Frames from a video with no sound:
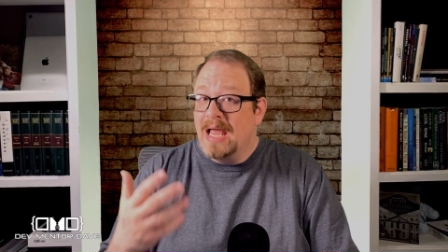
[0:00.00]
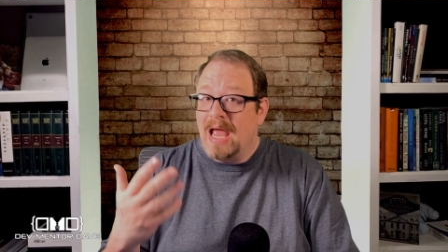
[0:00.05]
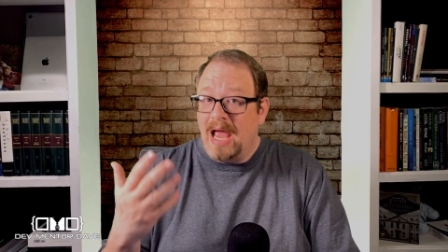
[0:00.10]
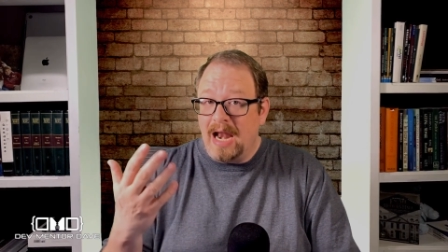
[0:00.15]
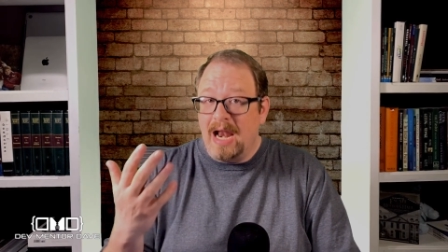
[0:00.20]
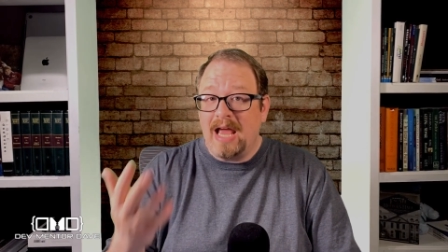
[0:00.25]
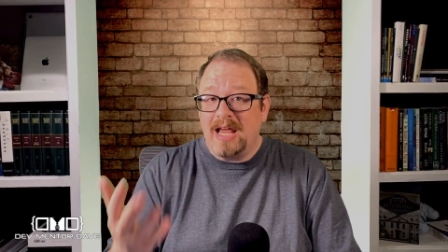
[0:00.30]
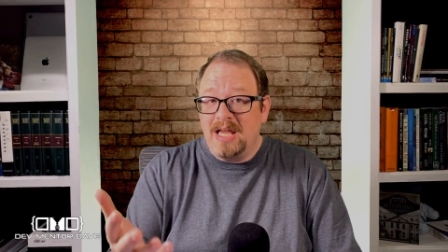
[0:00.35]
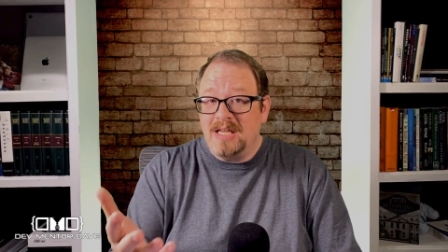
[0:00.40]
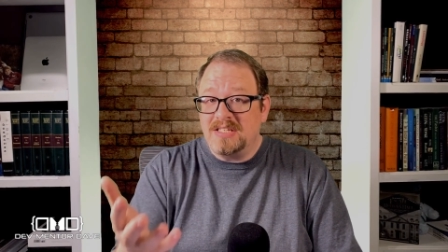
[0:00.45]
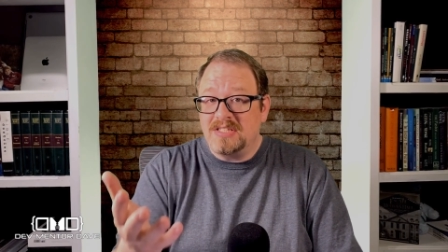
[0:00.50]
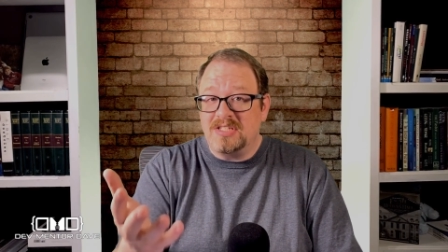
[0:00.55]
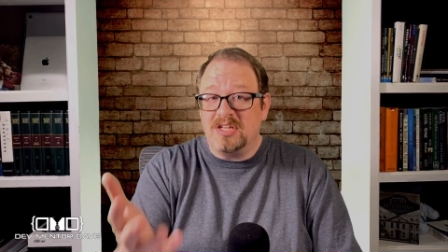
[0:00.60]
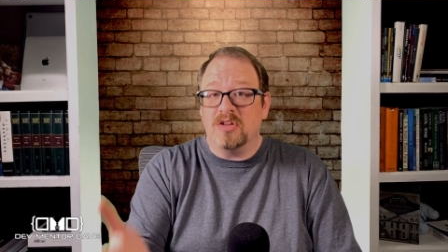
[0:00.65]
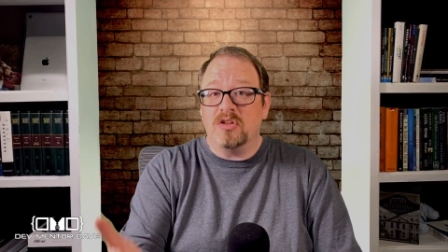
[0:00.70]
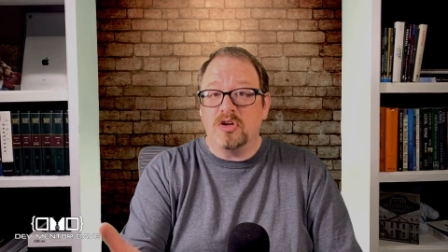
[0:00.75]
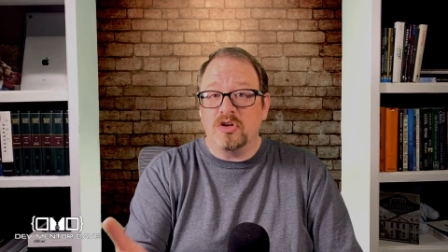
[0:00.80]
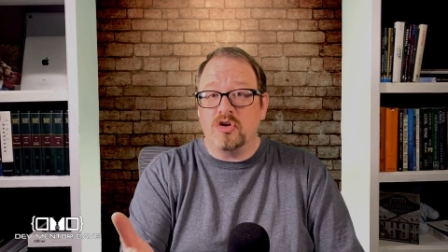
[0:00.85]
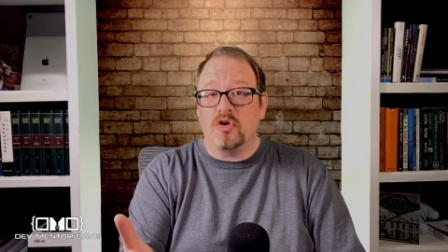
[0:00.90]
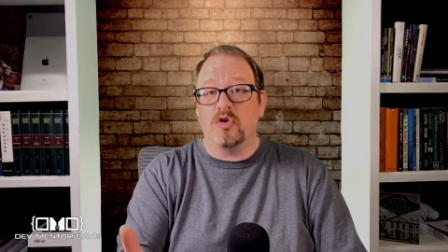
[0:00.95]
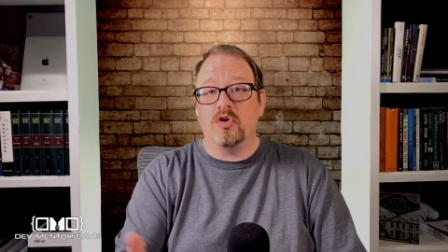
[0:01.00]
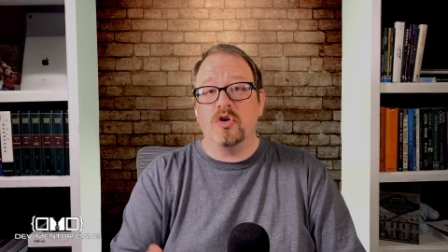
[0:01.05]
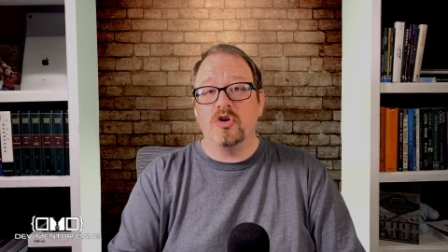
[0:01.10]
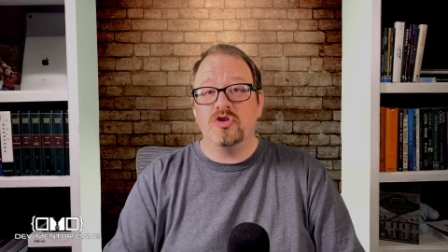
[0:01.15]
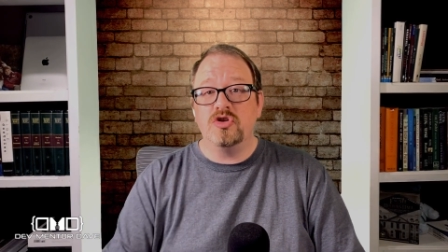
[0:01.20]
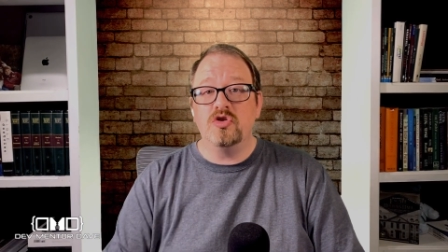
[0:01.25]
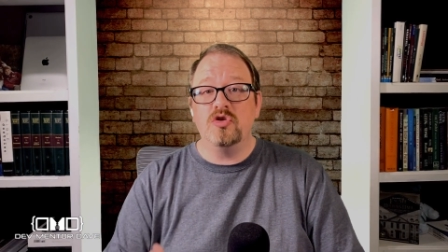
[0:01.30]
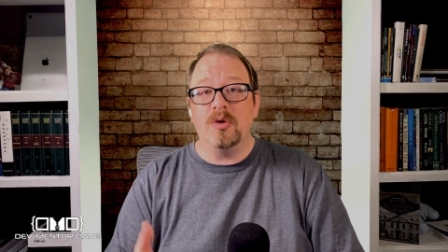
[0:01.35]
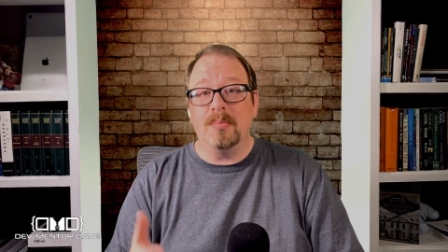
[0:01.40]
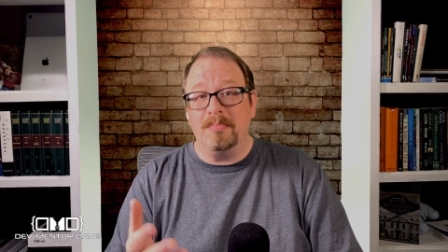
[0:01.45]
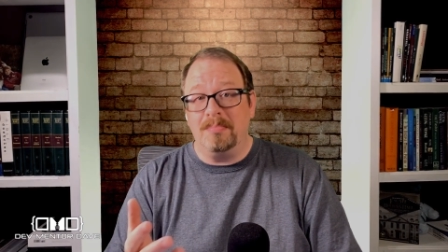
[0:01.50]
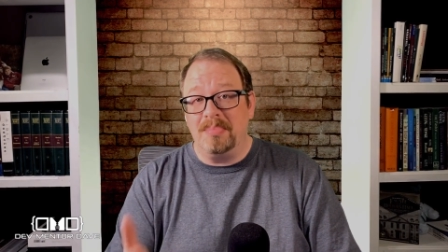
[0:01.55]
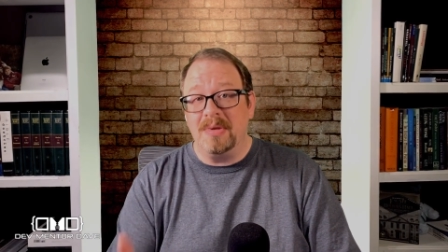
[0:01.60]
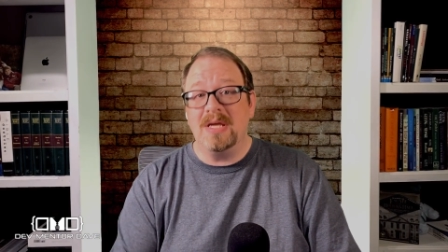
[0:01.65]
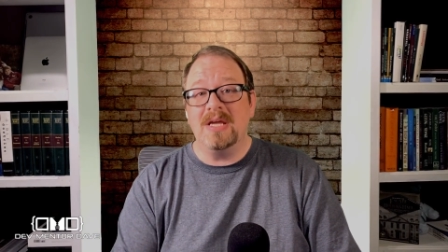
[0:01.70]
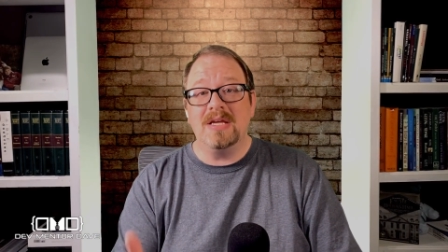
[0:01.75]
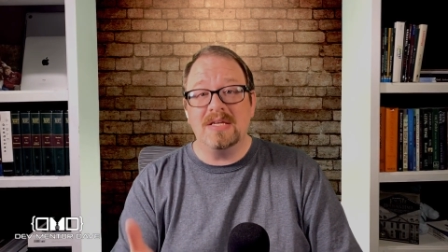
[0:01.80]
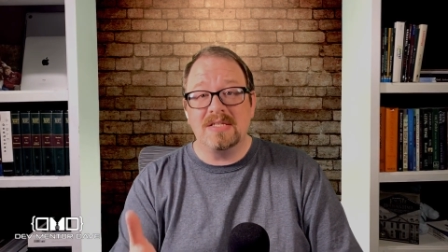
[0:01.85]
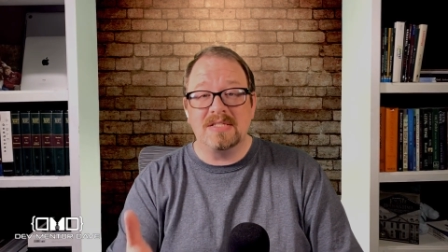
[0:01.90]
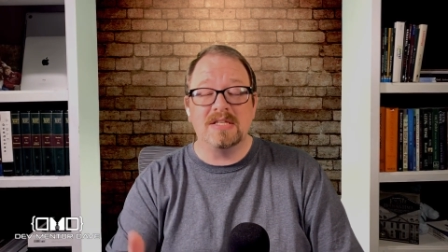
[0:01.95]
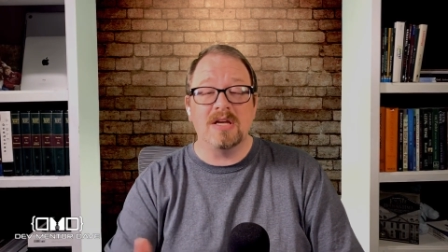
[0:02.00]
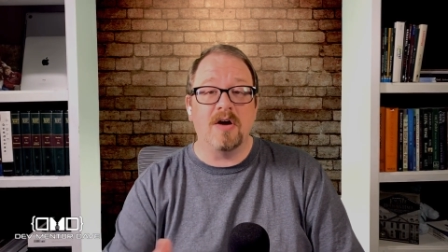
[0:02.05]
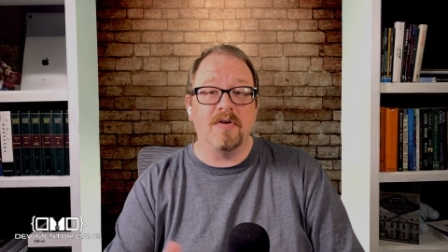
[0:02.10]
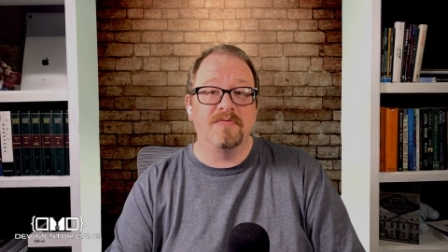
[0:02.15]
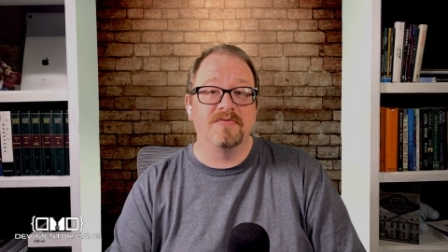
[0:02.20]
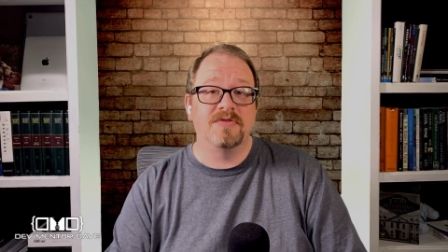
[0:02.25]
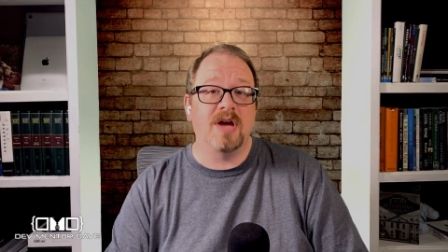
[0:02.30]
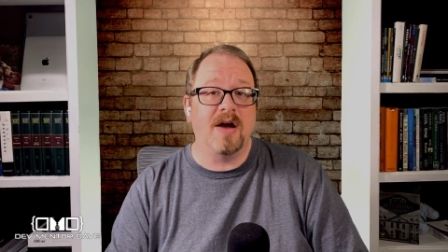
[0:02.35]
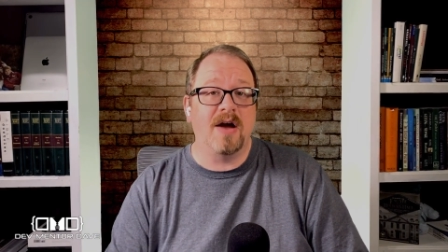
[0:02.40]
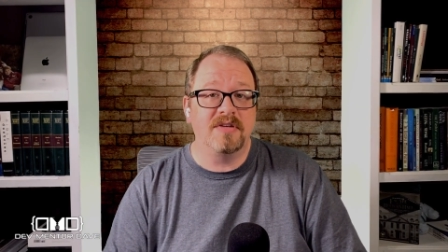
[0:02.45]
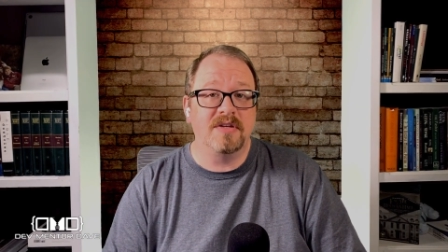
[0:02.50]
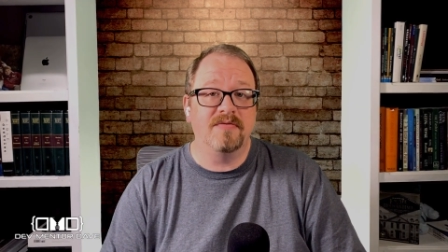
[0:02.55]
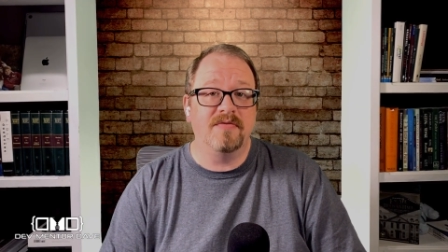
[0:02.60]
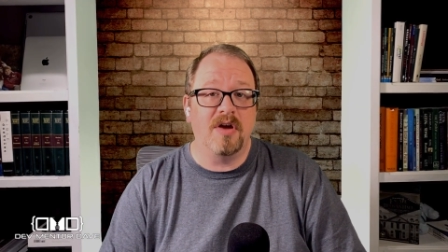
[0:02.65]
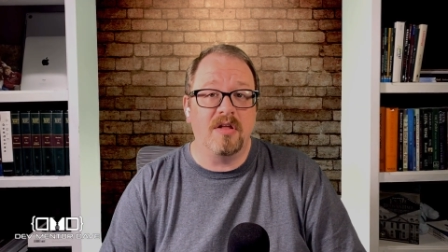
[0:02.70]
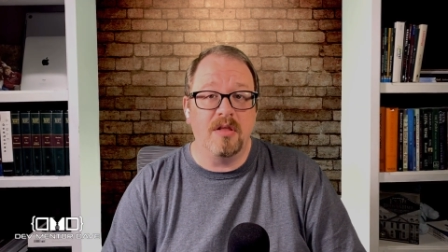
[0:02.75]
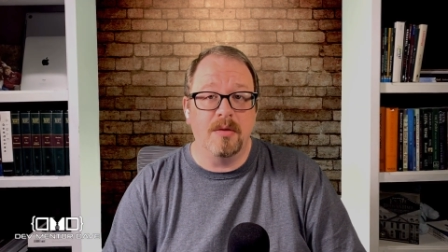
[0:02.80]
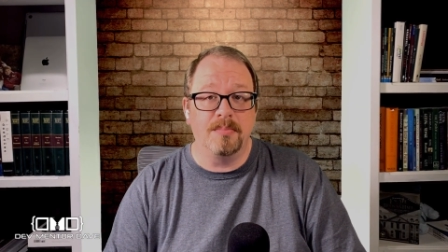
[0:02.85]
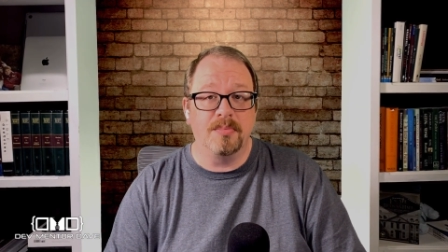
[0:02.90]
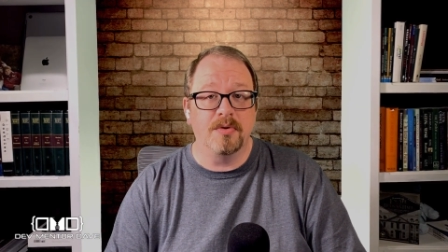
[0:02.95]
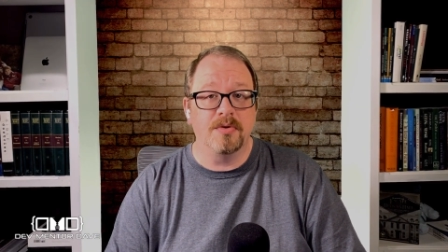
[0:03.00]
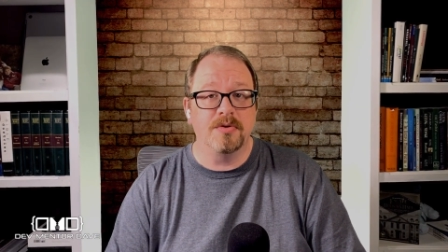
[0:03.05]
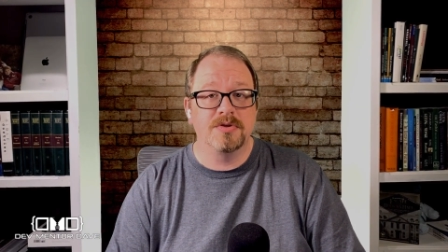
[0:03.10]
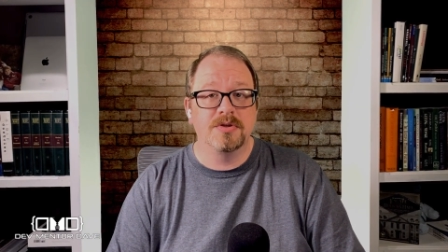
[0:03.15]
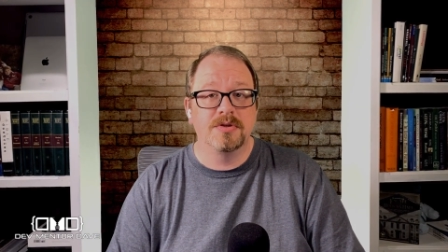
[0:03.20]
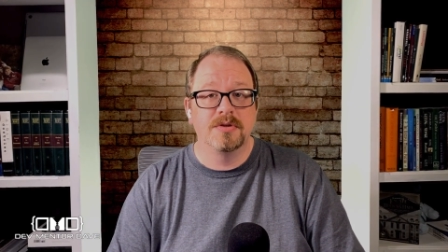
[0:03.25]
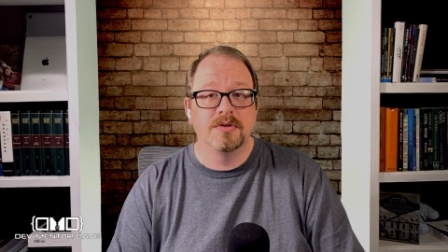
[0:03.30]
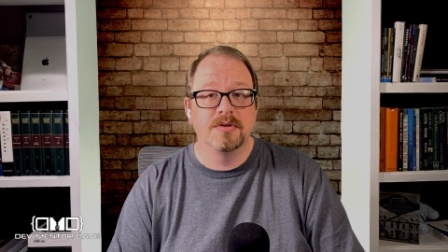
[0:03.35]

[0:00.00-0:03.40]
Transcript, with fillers: and I still encourage you to be self taught developers.